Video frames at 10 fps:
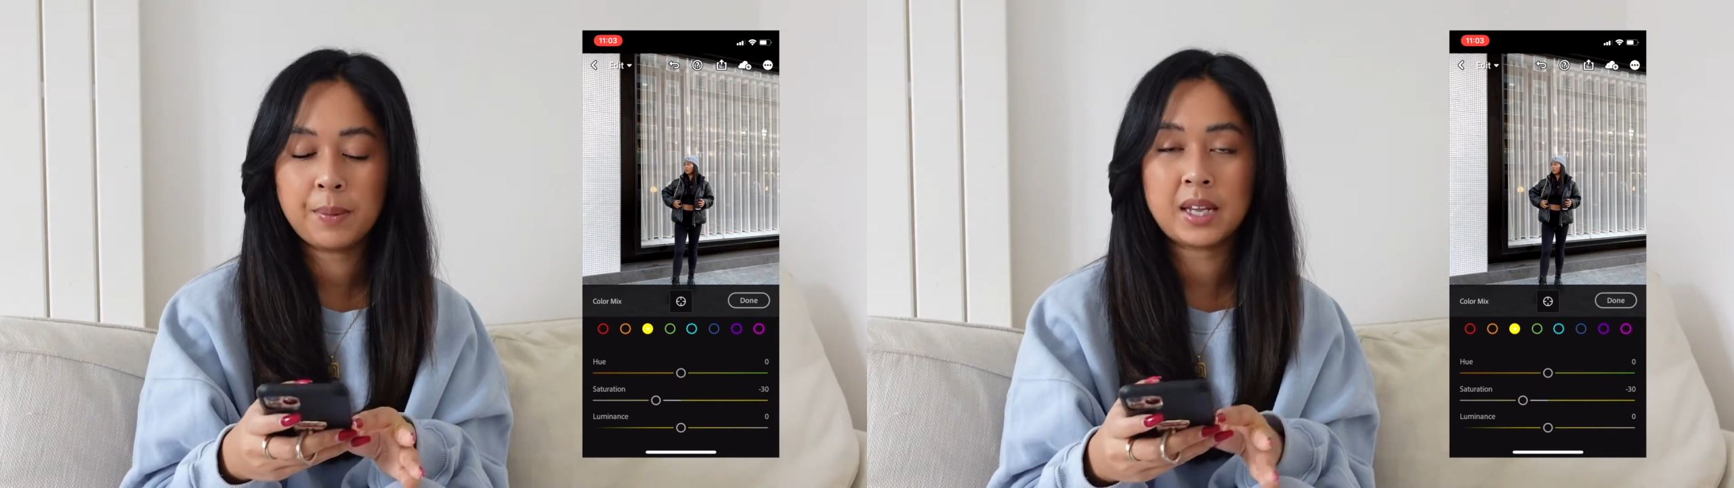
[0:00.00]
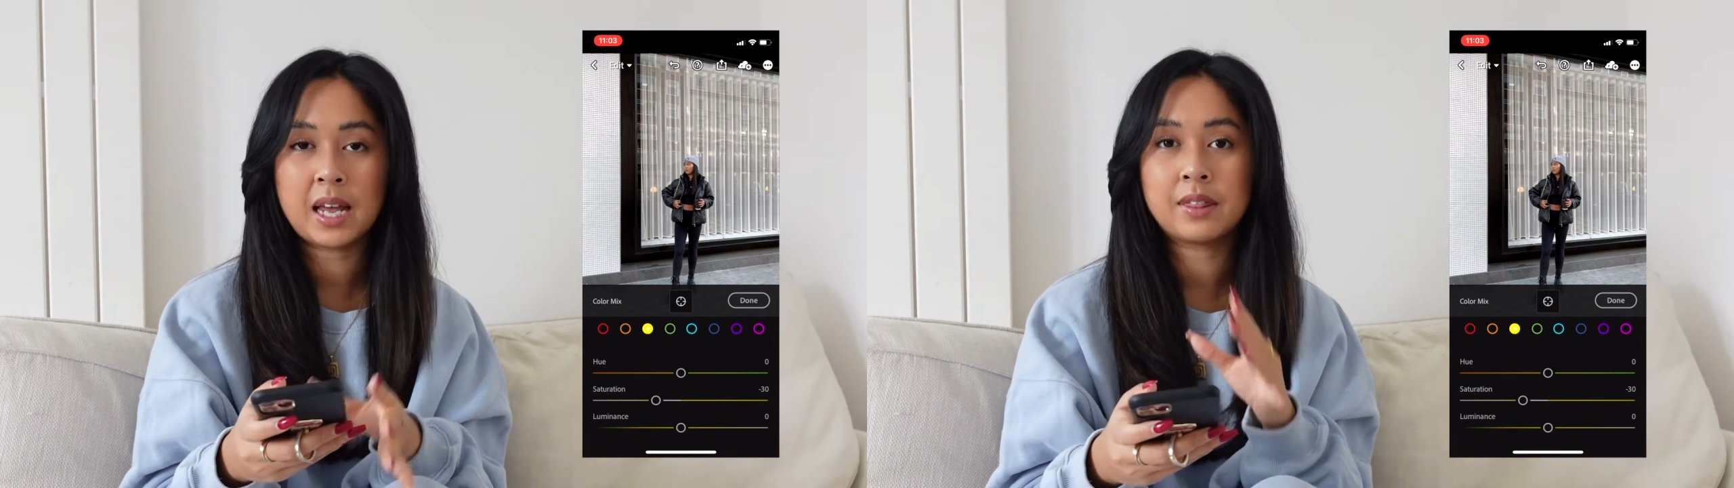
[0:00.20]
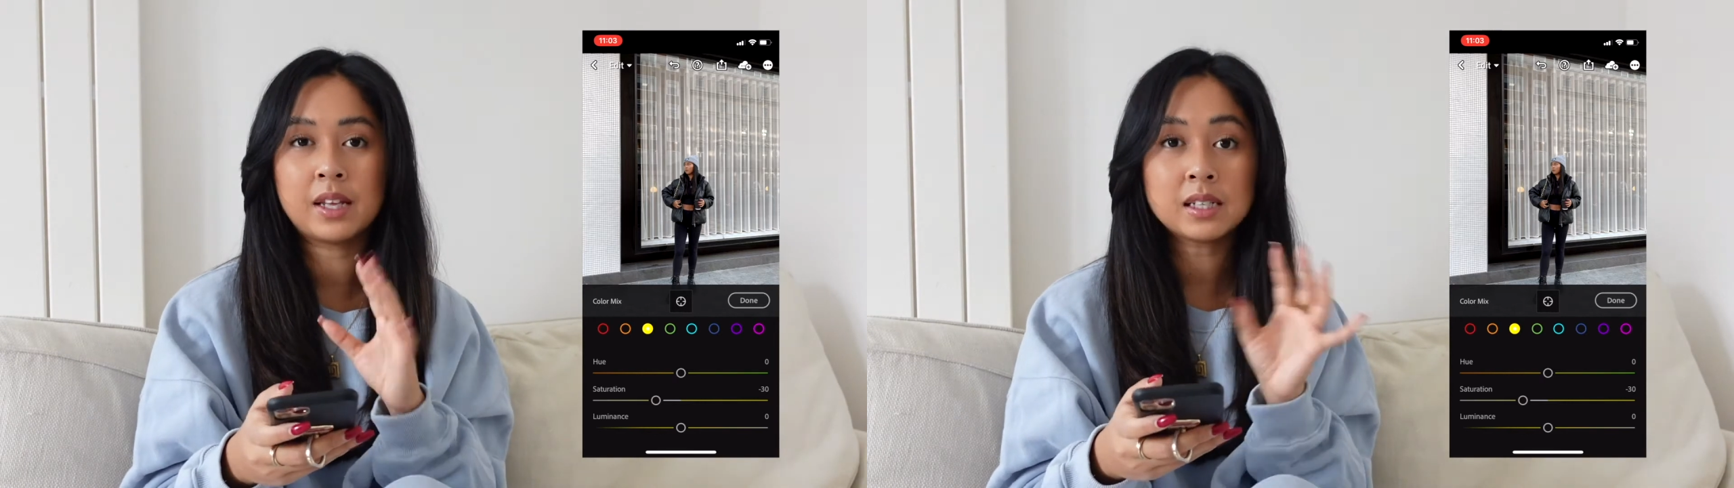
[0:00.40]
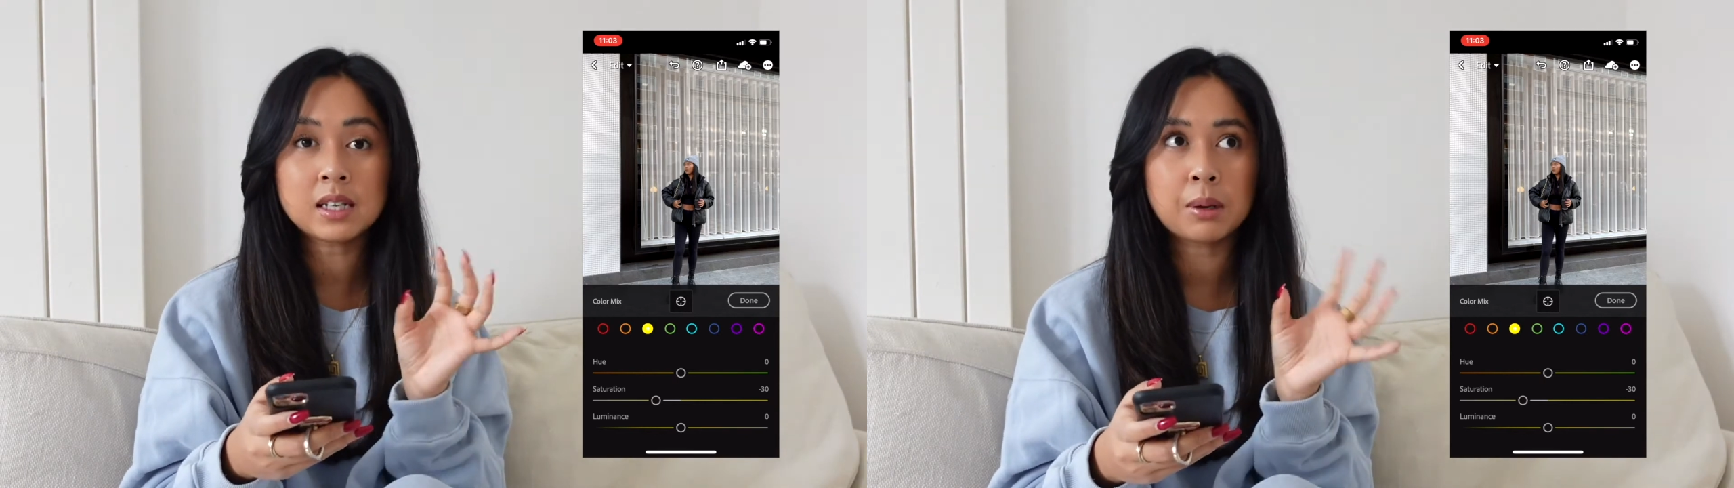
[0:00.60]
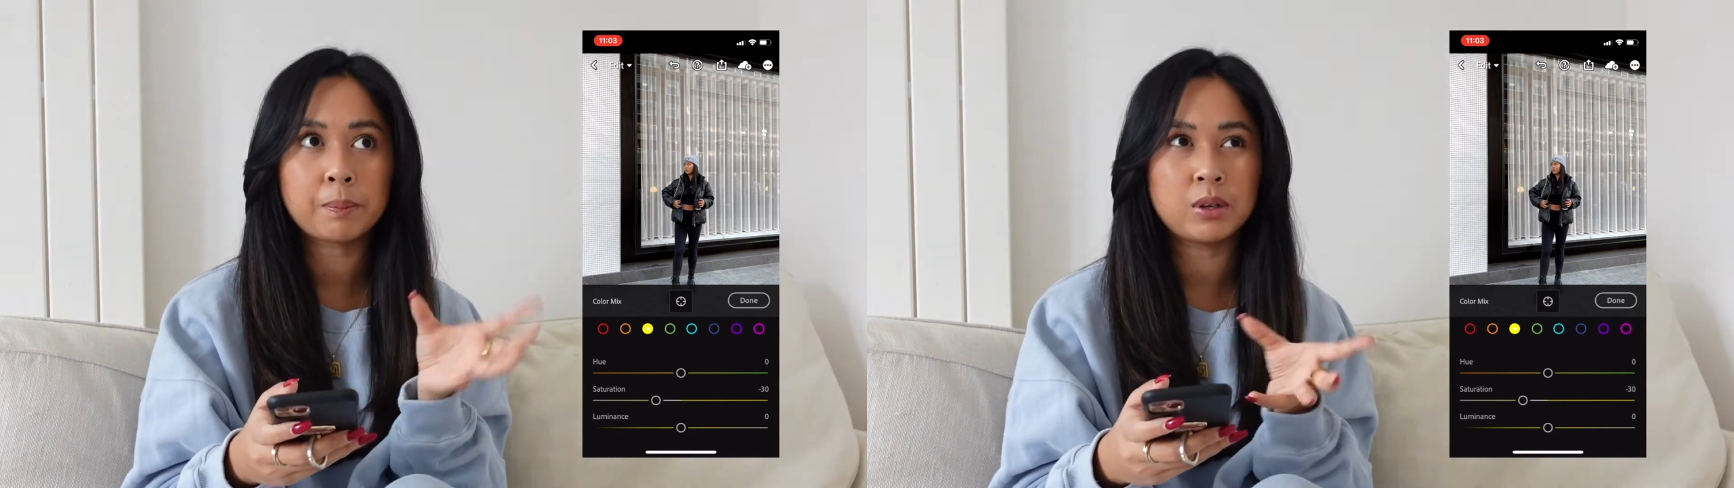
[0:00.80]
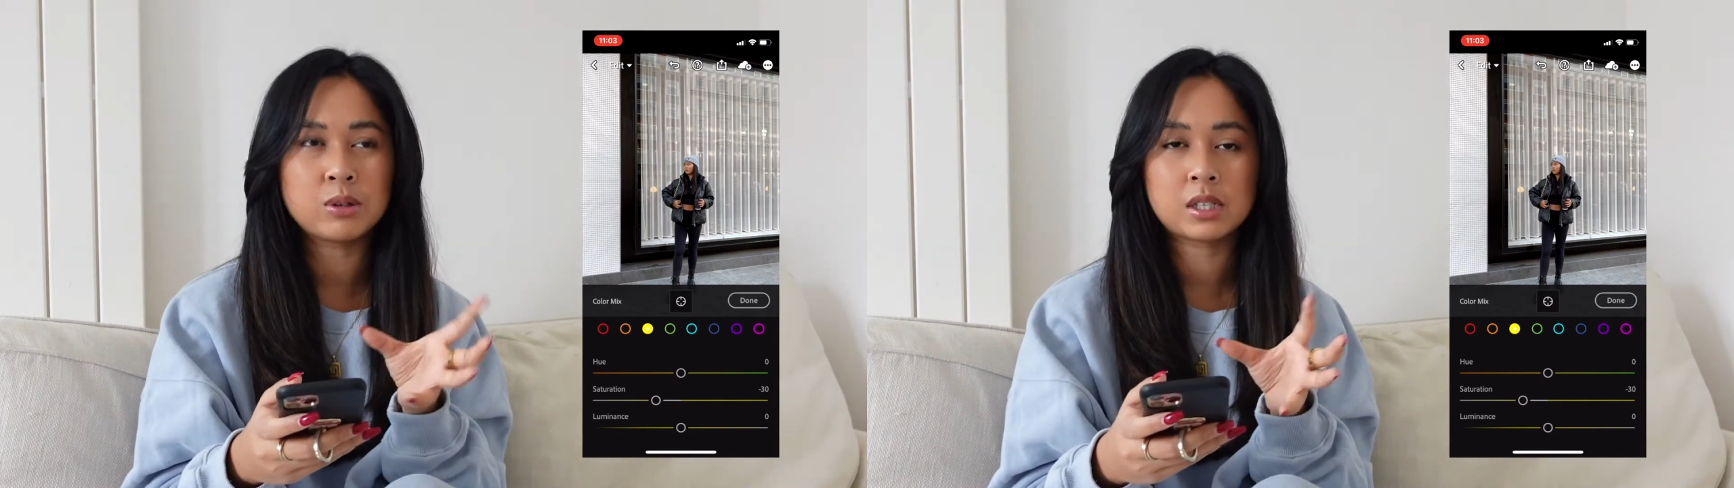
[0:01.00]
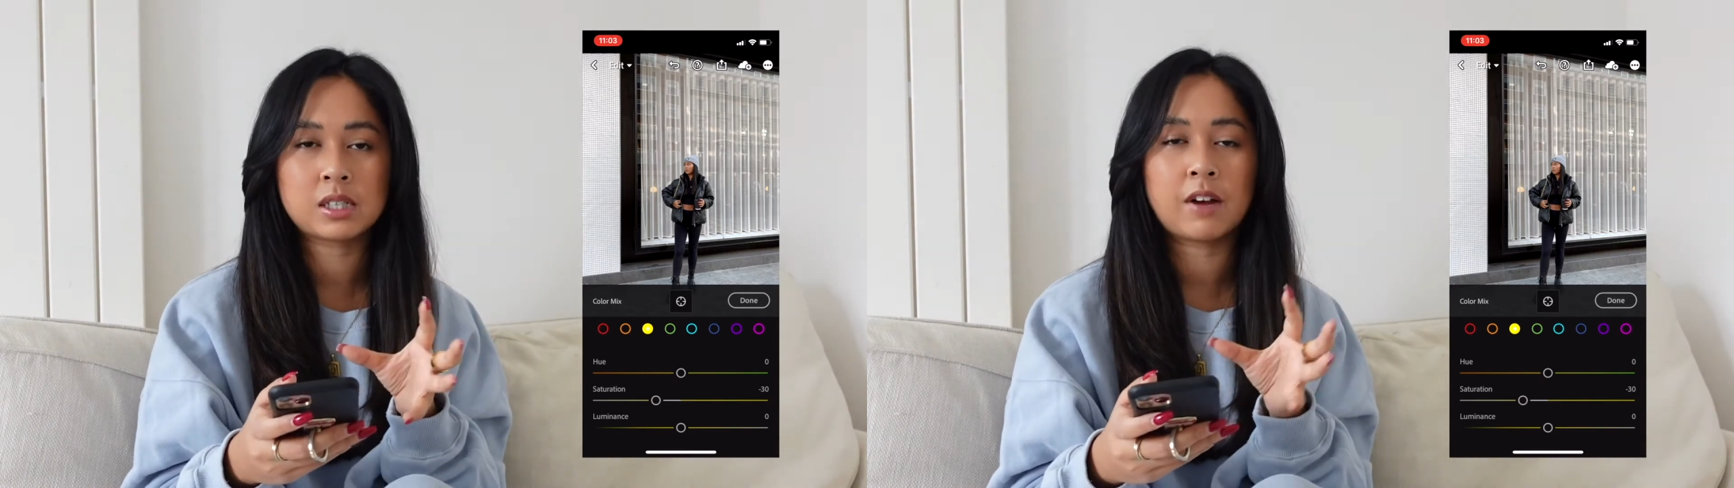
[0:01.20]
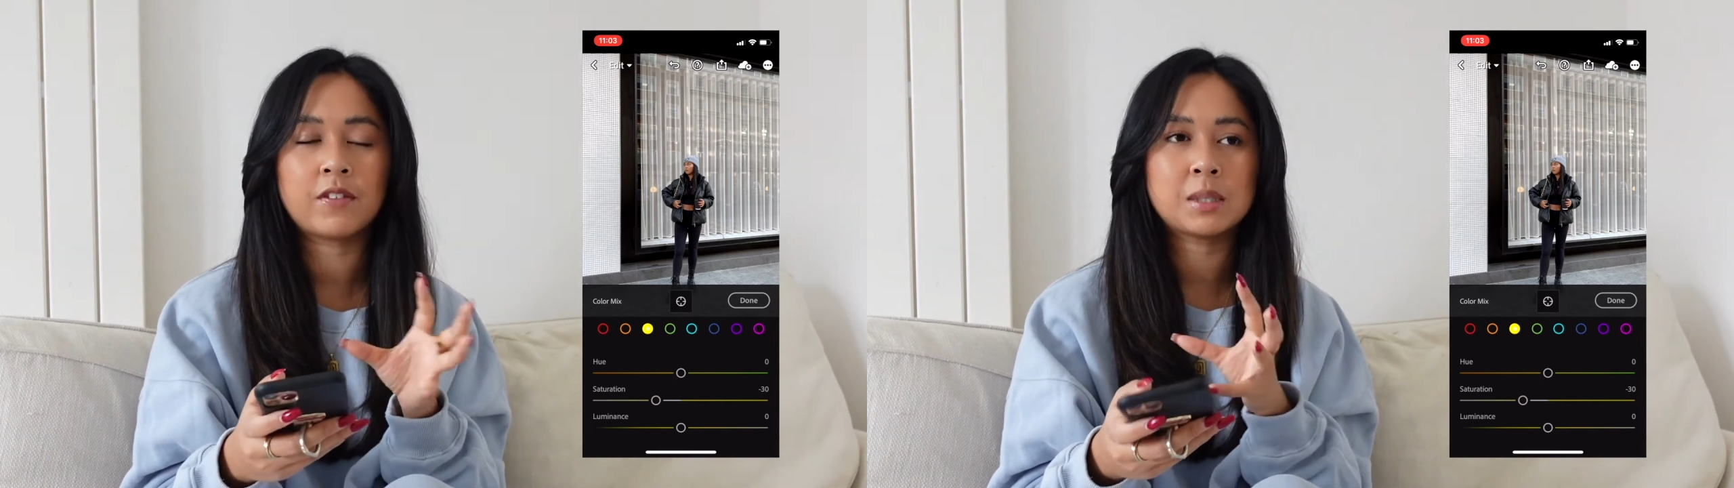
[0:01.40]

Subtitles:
But yeah, things like blues and stuff,